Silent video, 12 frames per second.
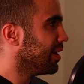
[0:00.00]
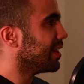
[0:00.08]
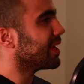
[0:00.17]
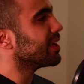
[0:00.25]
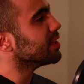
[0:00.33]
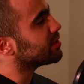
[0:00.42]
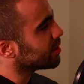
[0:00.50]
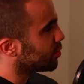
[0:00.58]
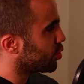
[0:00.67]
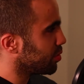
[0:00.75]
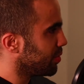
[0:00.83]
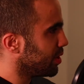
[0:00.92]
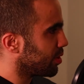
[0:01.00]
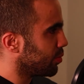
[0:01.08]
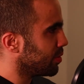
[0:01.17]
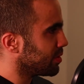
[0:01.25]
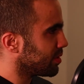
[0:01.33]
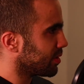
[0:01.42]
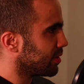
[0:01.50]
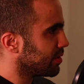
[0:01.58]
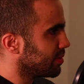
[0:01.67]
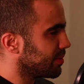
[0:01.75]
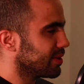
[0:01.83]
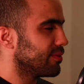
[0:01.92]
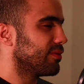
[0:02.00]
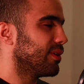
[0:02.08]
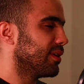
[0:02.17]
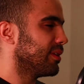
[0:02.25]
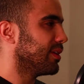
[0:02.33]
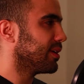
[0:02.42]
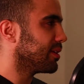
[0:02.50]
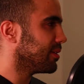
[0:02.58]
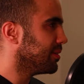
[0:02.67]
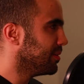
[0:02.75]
Like it could be a coincidence, but it's very unlikely.